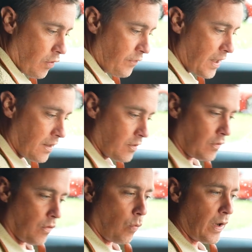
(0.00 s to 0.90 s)
your
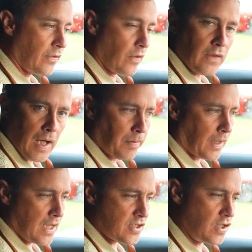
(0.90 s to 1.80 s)
vehicle with the
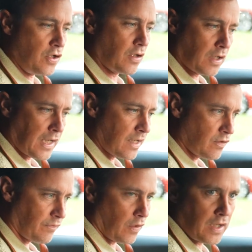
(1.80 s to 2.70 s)
application, you can connect
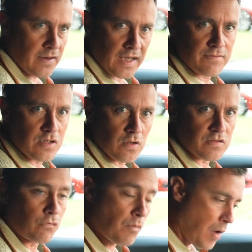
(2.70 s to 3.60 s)
your phone here. That gives you
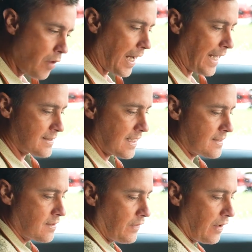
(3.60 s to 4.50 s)
lots of remote access
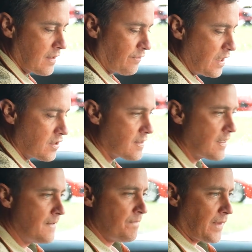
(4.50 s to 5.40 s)
to various features.
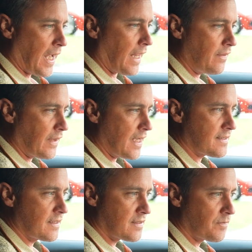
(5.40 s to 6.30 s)
And
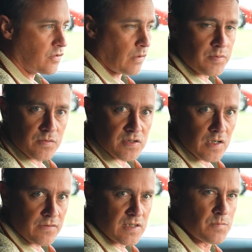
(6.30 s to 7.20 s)
there's subscription
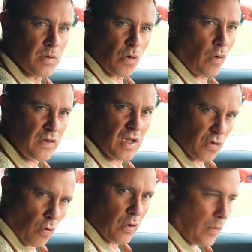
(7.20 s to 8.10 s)
services, but not in the
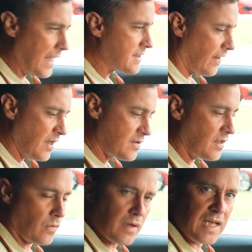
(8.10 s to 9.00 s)
annoying ways like they used to
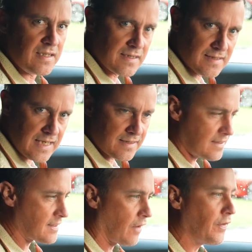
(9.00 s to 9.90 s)
do with heated seats
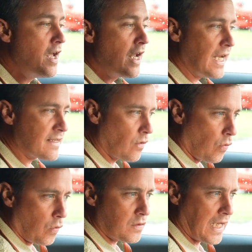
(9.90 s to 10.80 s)
and stuff. It's
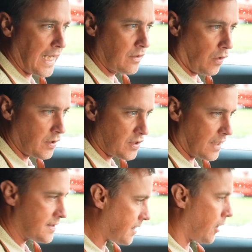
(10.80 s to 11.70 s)
all technology.
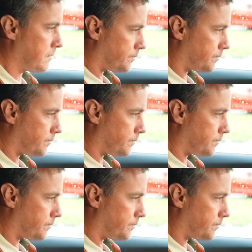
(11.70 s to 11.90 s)
So